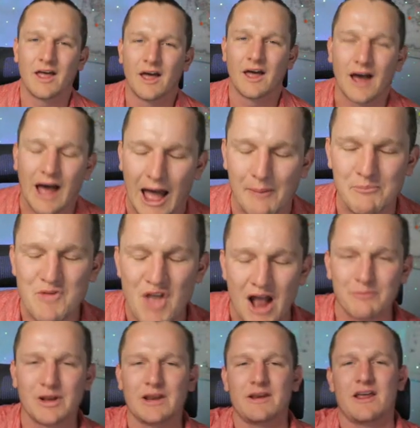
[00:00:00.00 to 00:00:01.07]
Um,
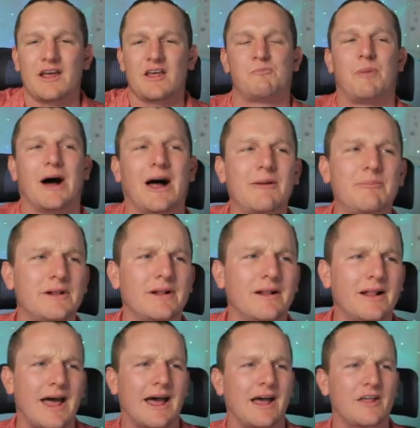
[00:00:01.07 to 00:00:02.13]
Young Millionaires Bible
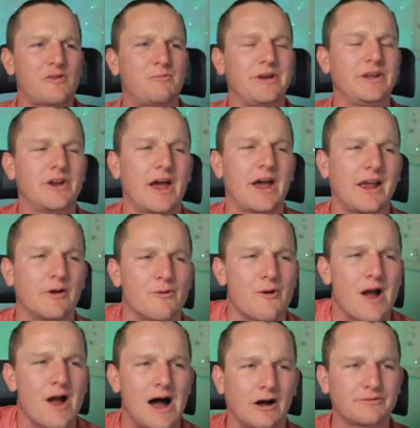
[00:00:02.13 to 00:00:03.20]
has been
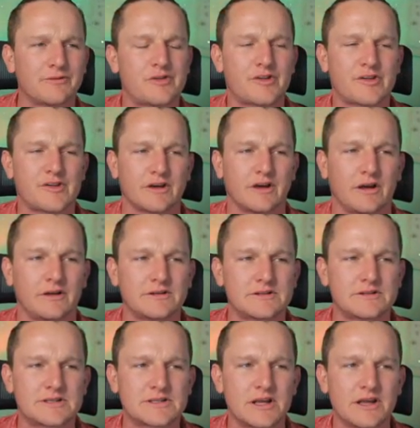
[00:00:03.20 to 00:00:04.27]
around
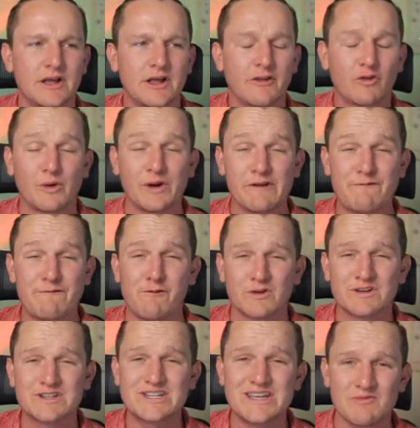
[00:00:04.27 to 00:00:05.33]
since
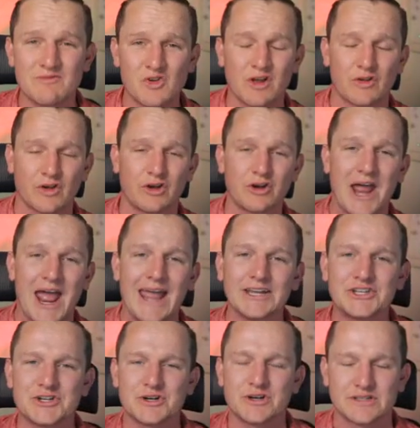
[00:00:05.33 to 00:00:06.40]
2014, so it's a good
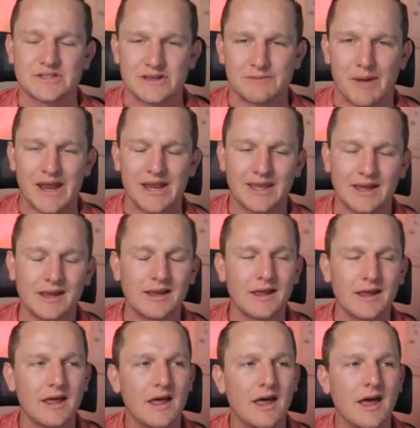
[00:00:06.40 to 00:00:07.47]
ages in the making.
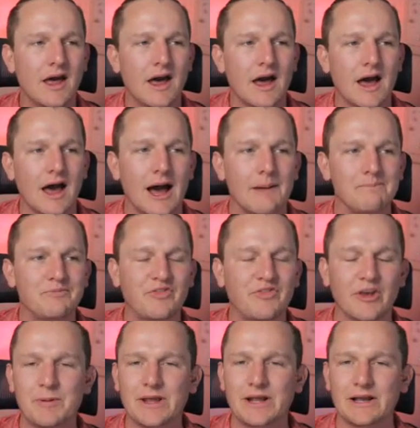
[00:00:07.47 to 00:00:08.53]
Um,
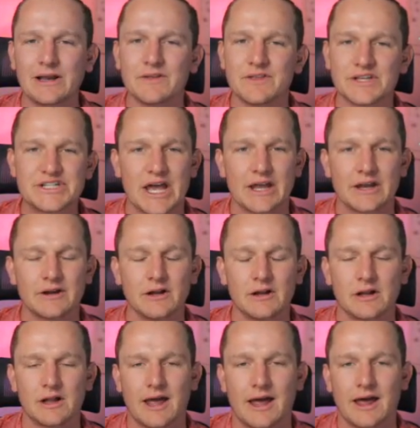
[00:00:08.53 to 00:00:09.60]
typically, the
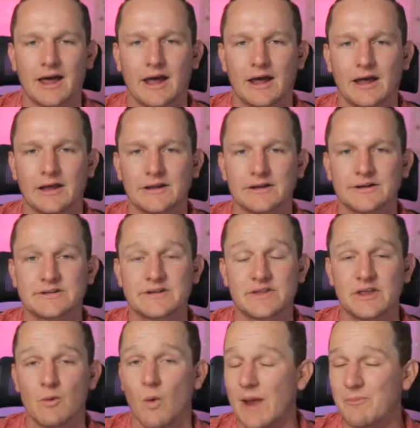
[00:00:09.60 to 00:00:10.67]
channel and
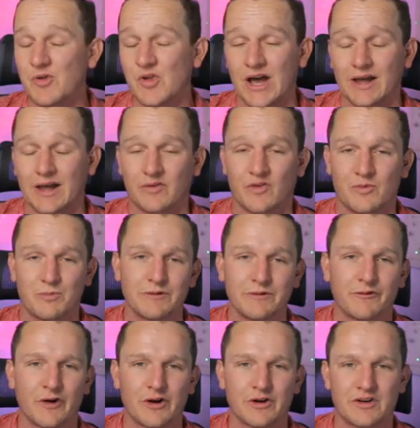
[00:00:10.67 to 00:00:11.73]
the website has been
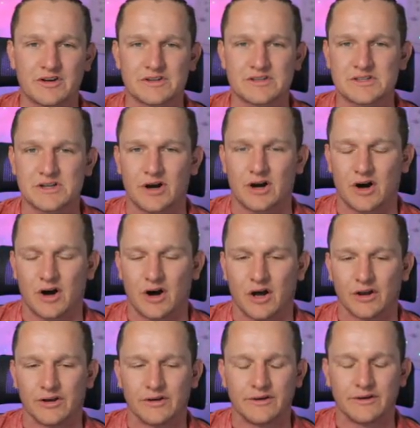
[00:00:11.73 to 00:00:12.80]
focused
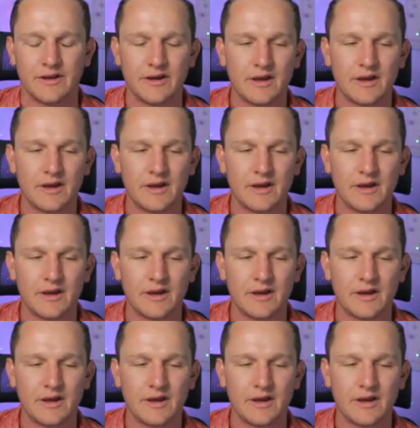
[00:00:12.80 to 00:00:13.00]
on